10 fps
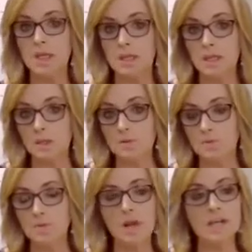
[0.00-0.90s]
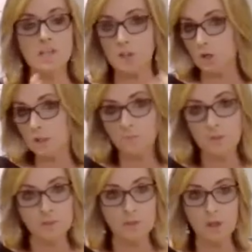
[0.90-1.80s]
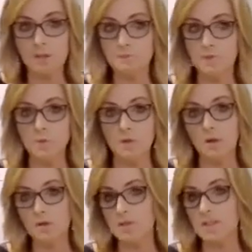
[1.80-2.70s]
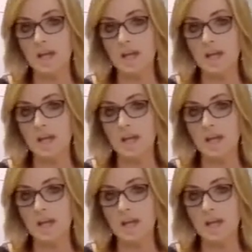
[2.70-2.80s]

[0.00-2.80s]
Here, I started with a lot of phone calls.